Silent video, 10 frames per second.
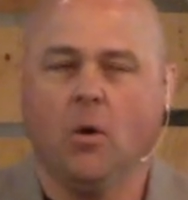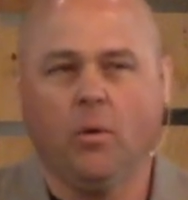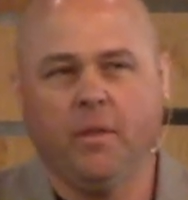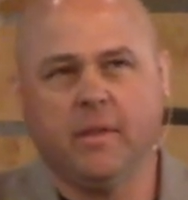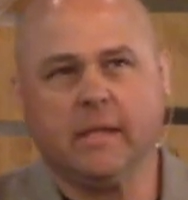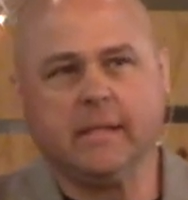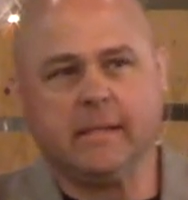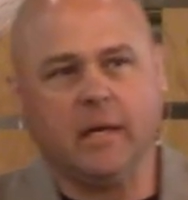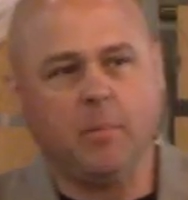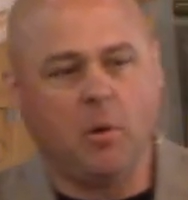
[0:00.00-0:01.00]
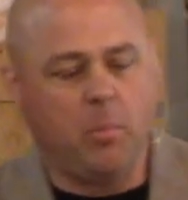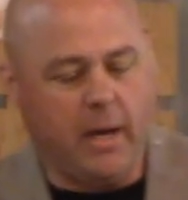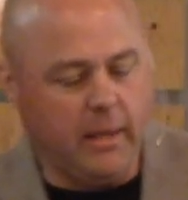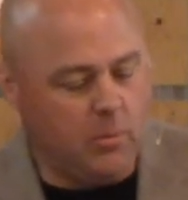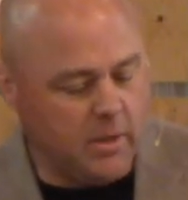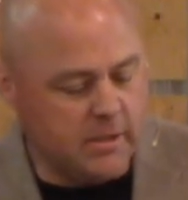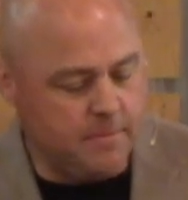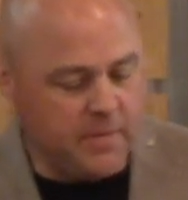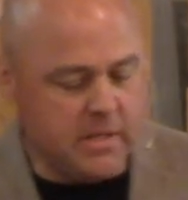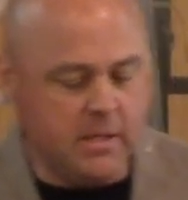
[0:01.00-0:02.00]
One of the things they said about Pilate
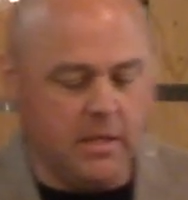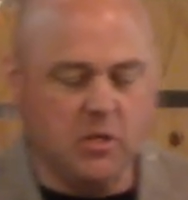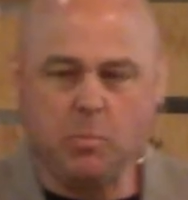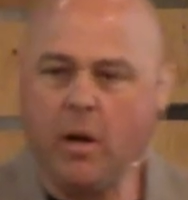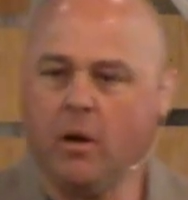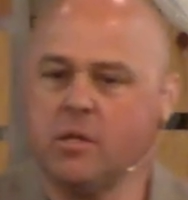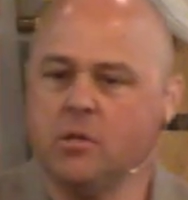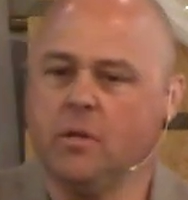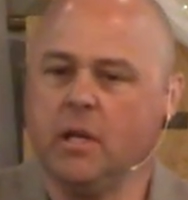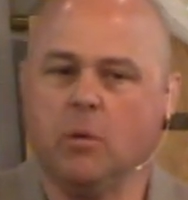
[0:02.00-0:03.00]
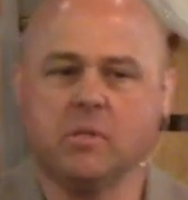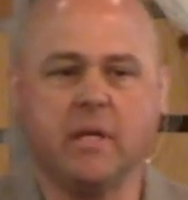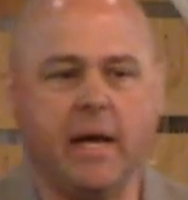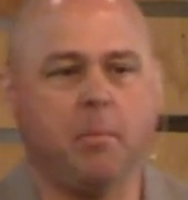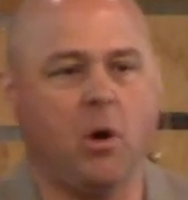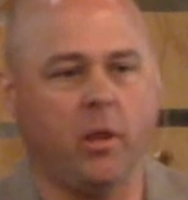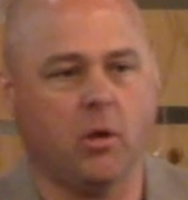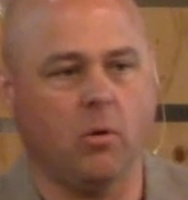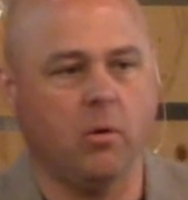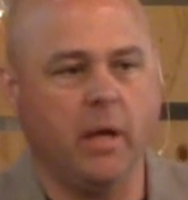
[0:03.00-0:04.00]
was is that his parents knew that he was
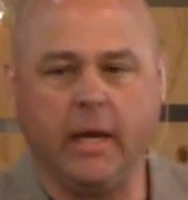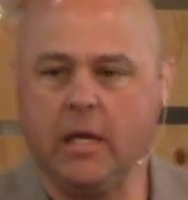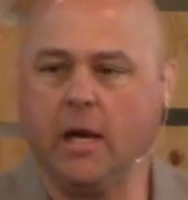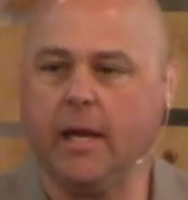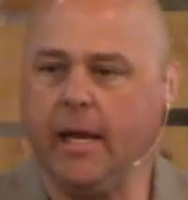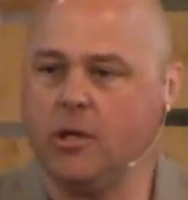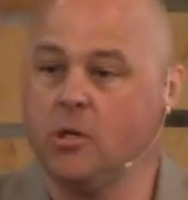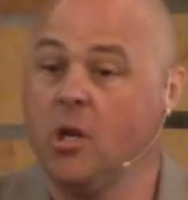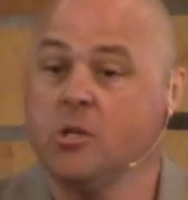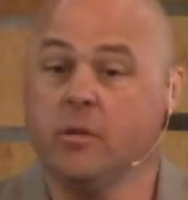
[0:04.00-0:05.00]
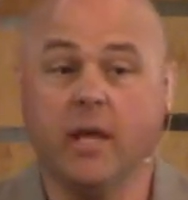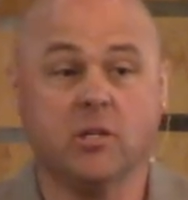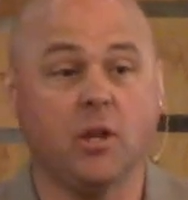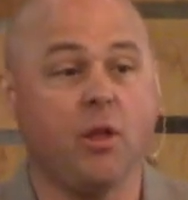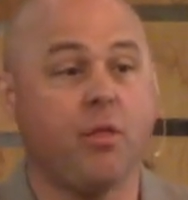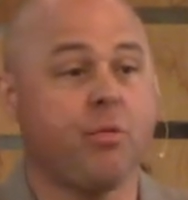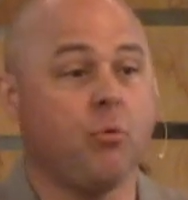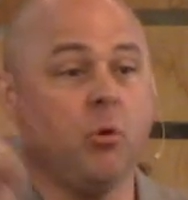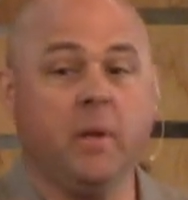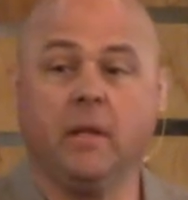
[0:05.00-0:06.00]
diabolical at a young age, so they actually
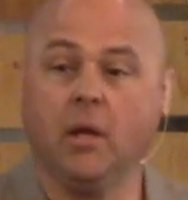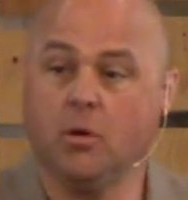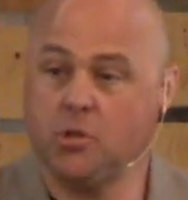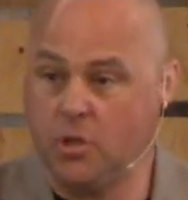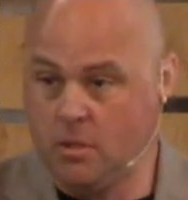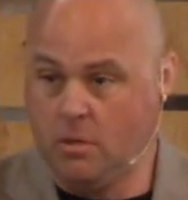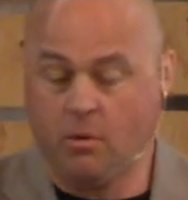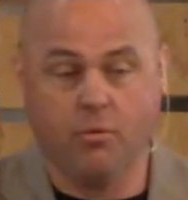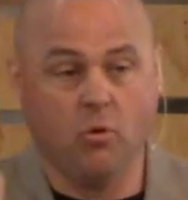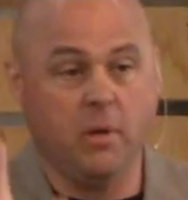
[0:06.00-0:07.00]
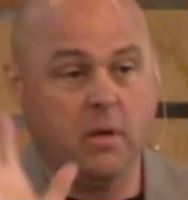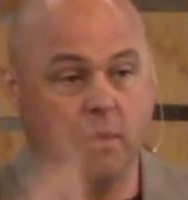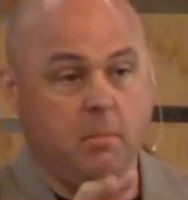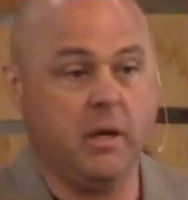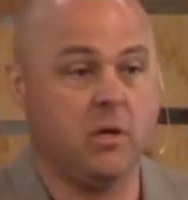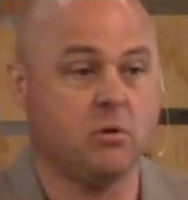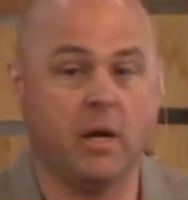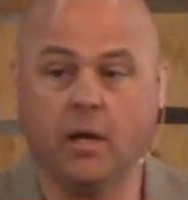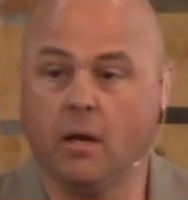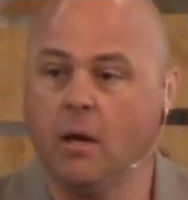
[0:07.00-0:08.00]
threw him in the ocean or threw him into the
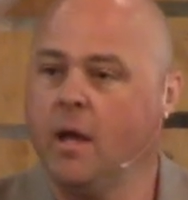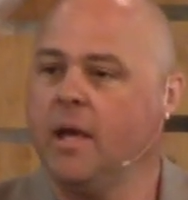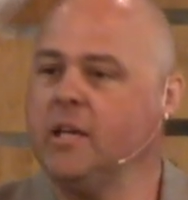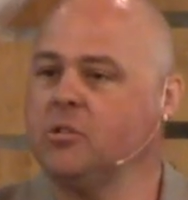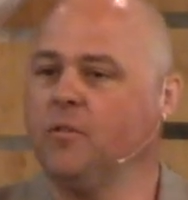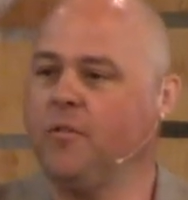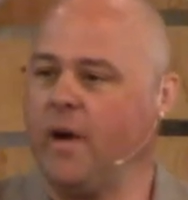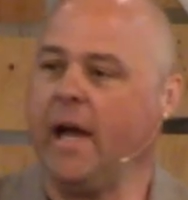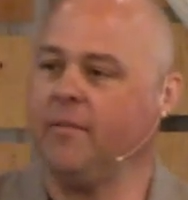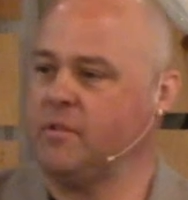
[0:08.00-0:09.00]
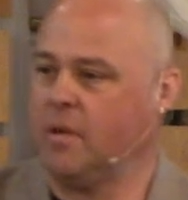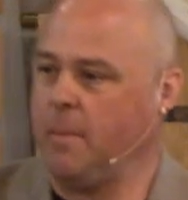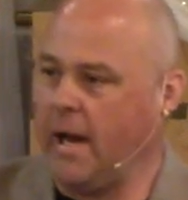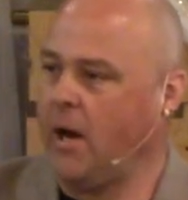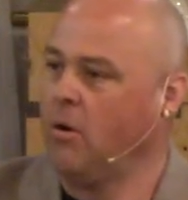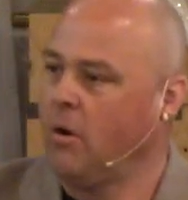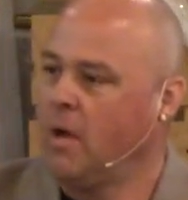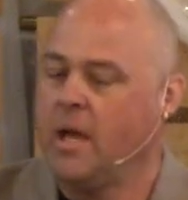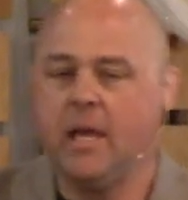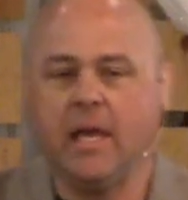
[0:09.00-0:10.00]
Mediterranean. He survived somehow.
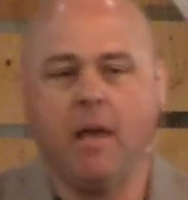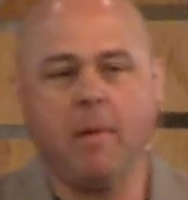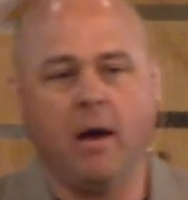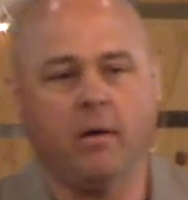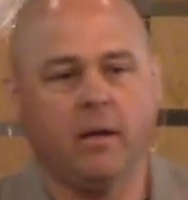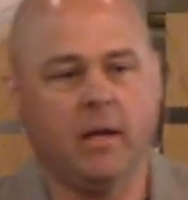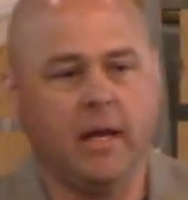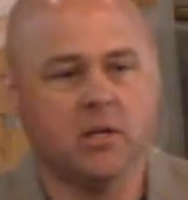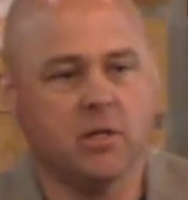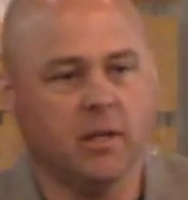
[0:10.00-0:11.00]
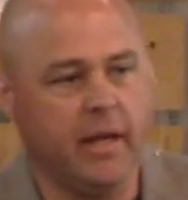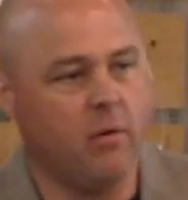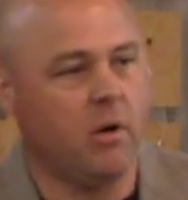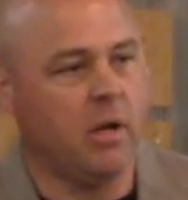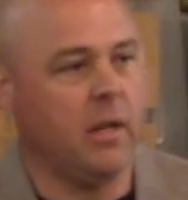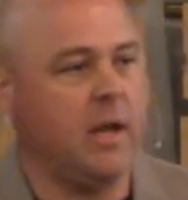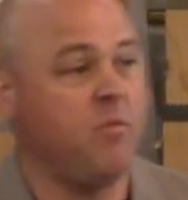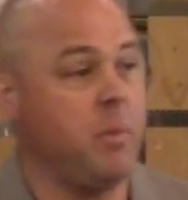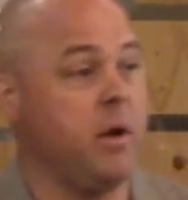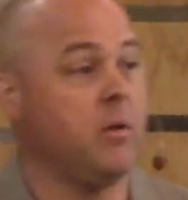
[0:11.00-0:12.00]
He came out, and he actually later on in
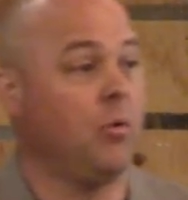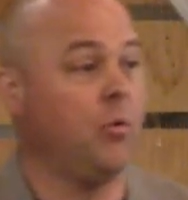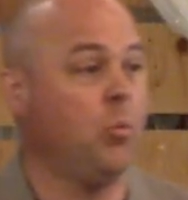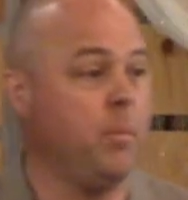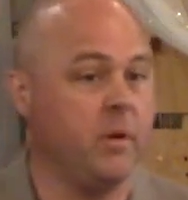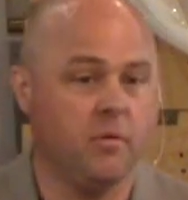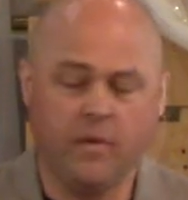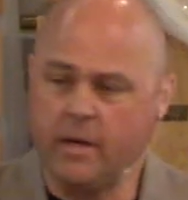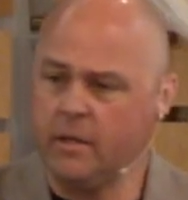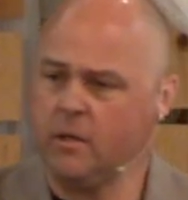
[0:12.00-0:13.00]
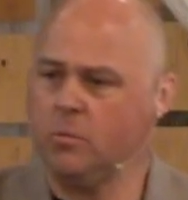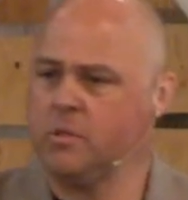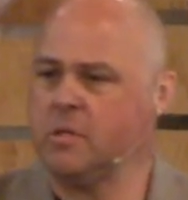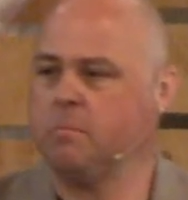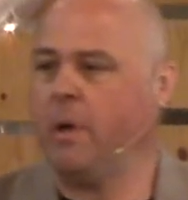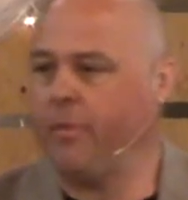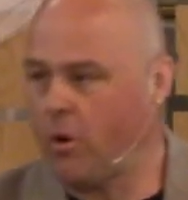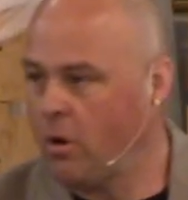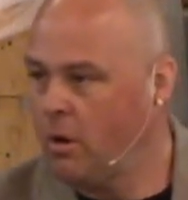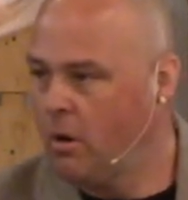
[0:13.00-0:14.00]
life married an older woman. Found out that it was his mother.